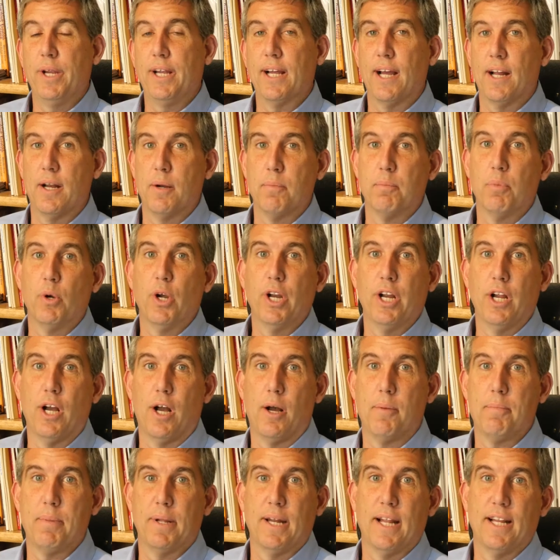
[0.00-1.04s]
kind of bring
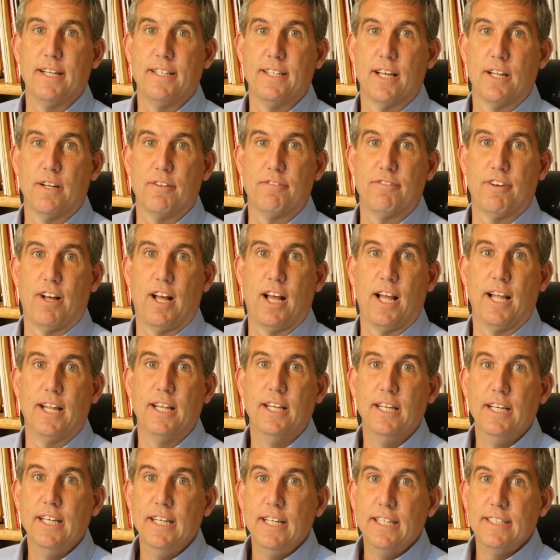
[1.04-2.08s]
up and identify
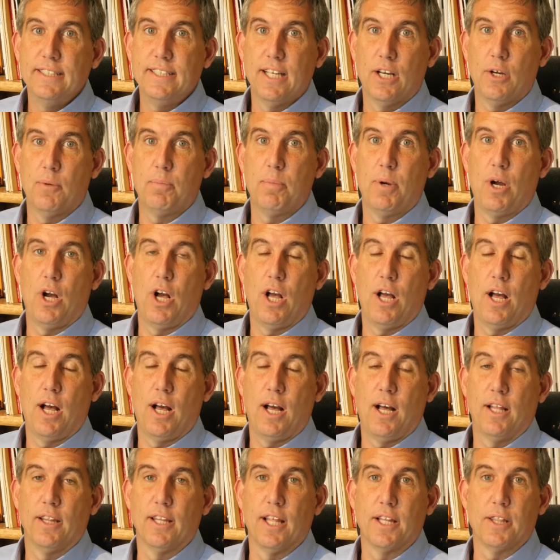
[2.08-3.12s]
to help
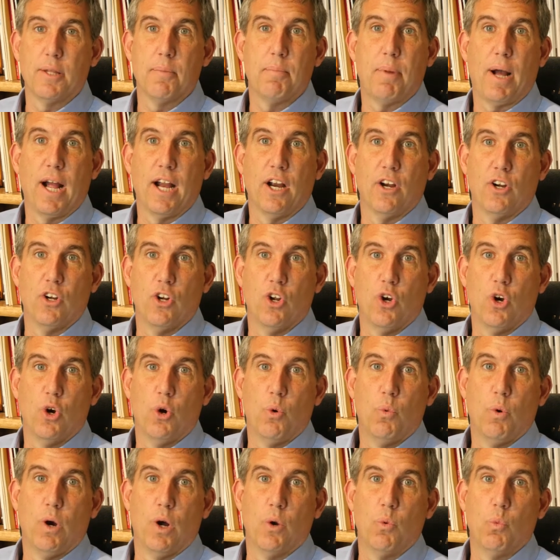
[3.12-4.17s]
let the buyer know
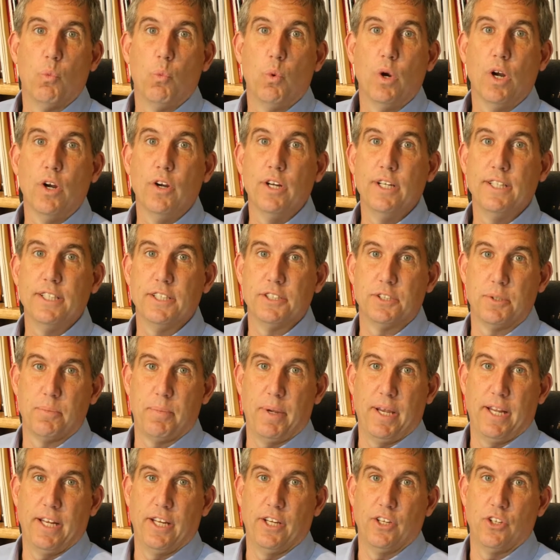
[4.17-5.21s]
what we're
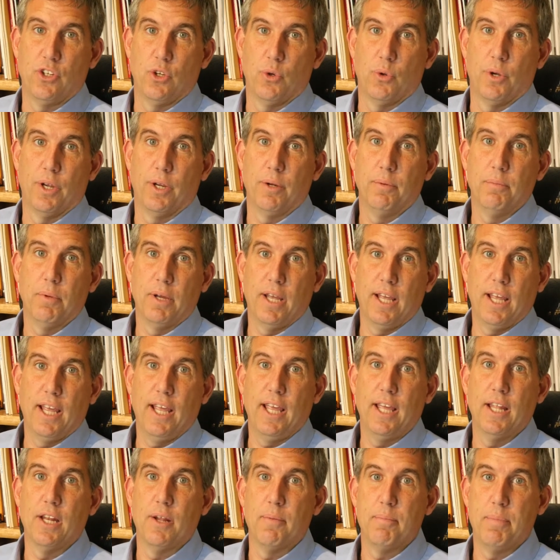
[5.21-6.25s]
anticipating doing
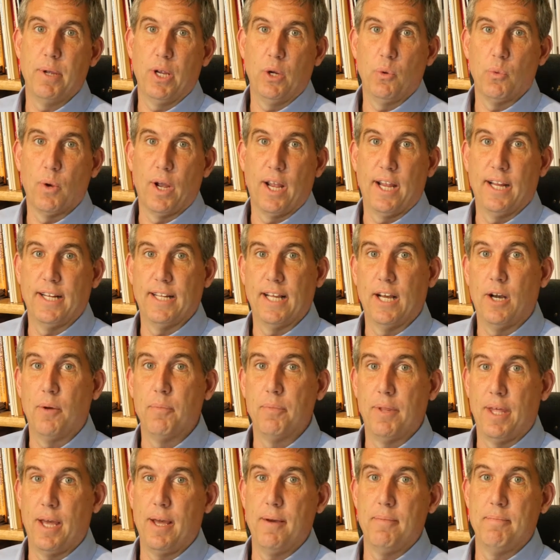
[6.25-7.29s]
in a big way to
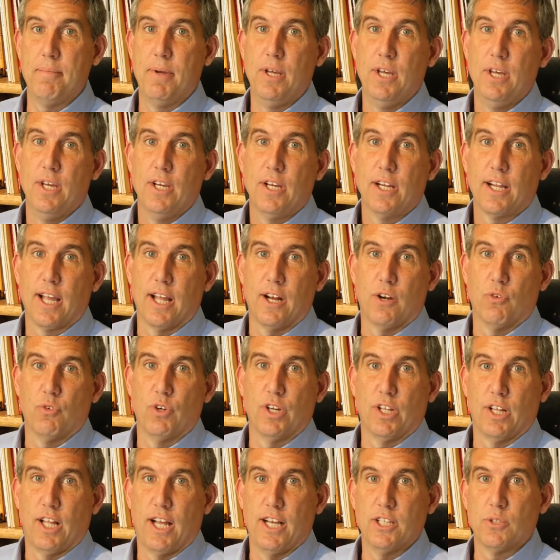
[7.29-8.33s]
help them kind of
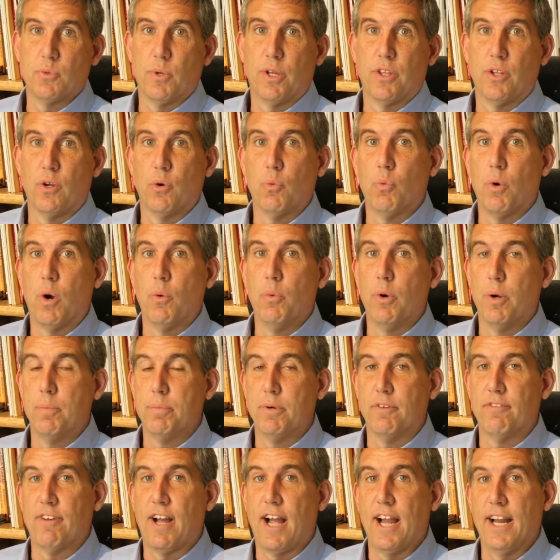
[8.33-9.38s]
realize whether what we're
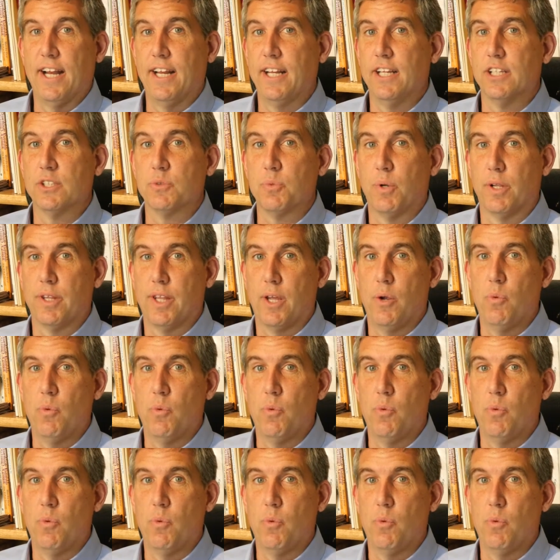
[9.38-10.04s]
providing is what they